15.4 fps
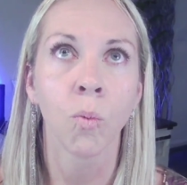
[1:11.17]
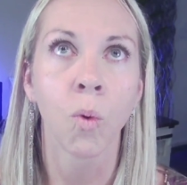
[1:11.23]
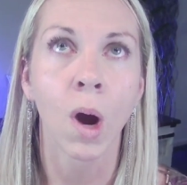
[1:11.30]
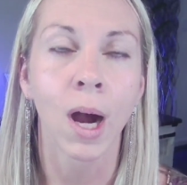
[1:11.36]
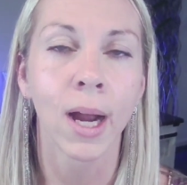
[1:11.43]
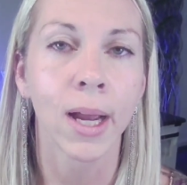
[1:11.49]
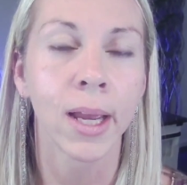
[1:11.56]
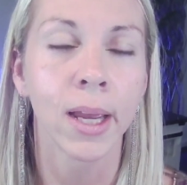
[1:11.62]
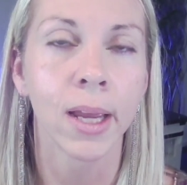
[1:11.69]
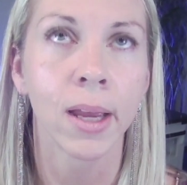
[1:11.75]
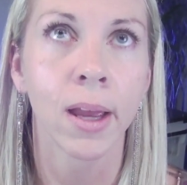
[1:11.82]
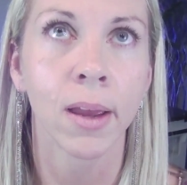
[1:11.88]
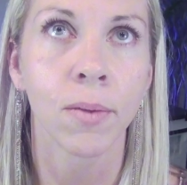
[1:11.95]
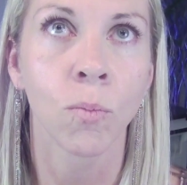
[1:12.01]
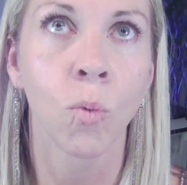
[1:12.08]

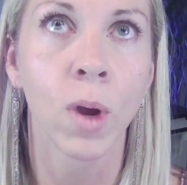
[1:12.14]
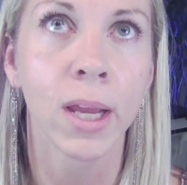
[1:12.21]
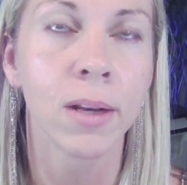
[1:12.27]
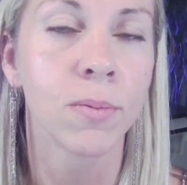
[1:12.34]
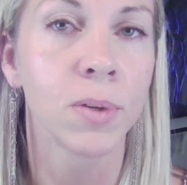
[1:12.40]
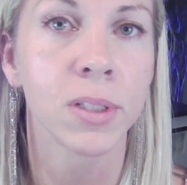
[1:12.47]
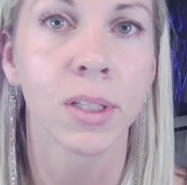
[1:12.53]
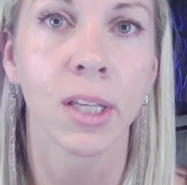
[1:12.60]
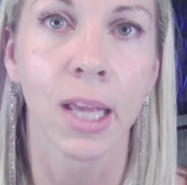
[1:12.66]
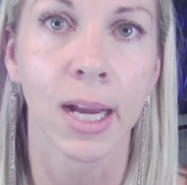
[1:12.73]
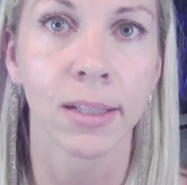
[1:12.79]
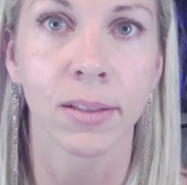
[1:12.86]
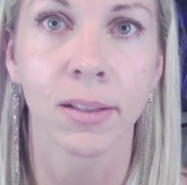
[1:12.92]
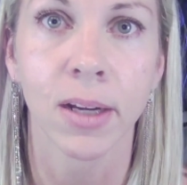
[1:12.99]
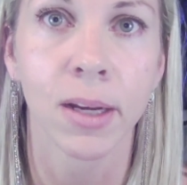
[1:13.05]
when was the
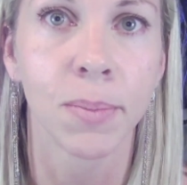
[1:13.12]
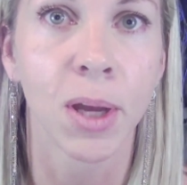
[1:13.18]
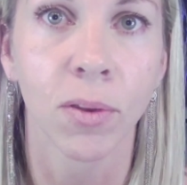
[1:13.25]
last time